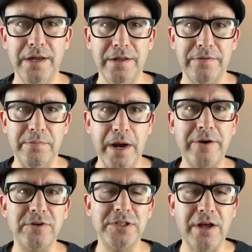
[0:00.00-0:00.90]

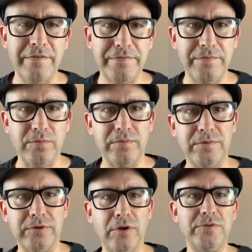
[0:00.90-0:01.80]
Microsoft
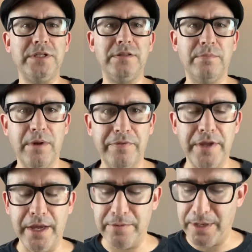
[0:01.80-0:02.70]
closing the month
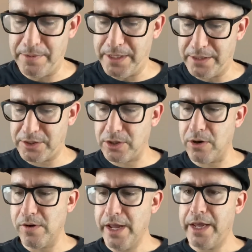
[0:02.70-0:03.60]
end maybe.
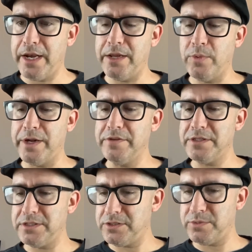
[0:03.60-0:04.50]
So anyway,
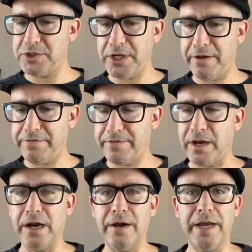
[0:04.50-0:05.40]
this is Jeff.
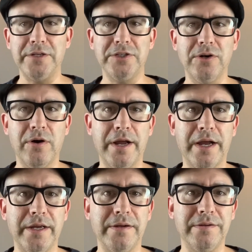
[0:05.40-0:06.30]
As you know,
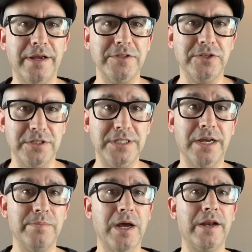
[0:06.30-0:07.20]
as you can see,
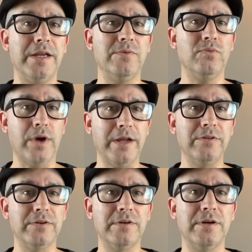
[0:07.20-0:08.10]
I'm not a
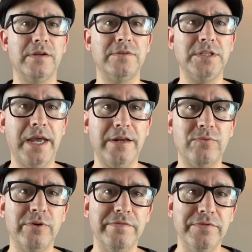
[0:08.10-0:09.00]
regular tech
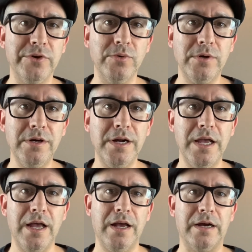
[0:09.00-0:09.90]
reviewer,
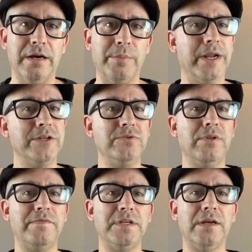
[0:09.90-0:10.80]
but I do
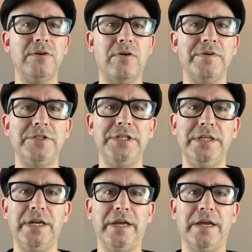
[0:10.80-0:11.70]
love
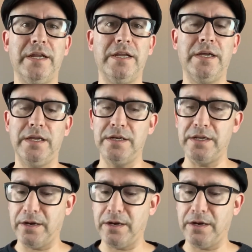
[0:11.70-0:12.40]
technology, and